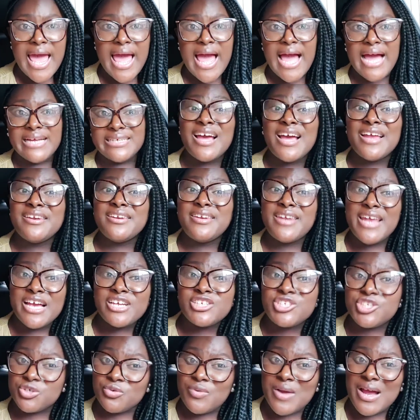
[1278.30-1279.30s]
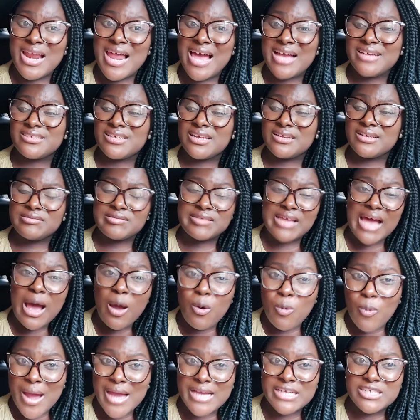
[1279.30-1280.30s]
And then she realized that
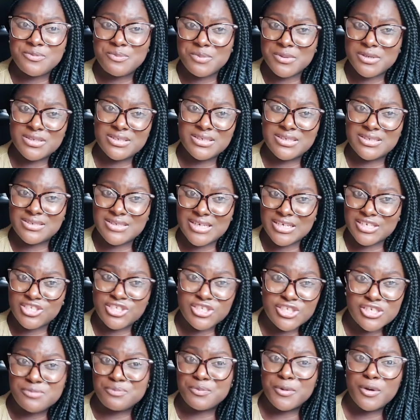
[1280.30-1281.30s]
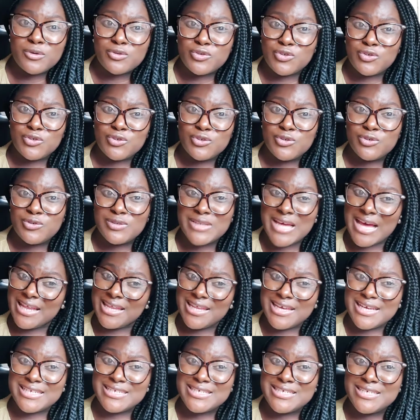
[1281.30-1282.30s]
white person that she spoke to, that
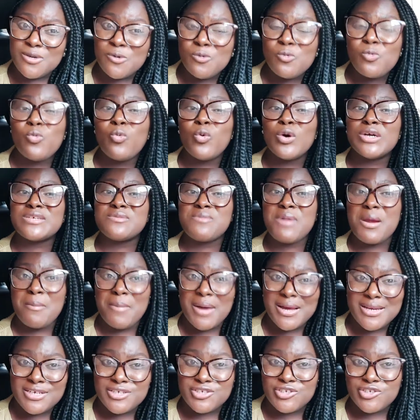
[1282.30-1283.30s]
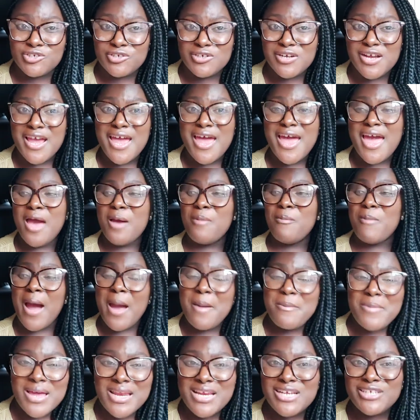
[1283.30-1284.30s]
lady, was my manager. And
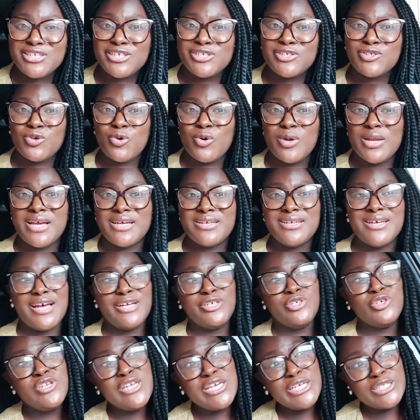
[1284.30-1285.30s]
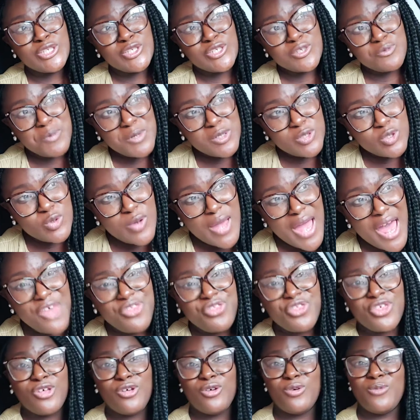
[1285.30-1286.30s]
my manager told her that, you need to speak to
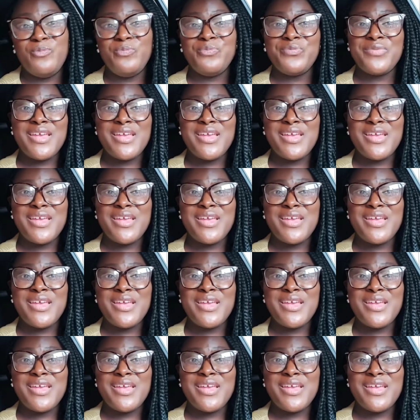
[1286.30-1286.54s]
Ethel.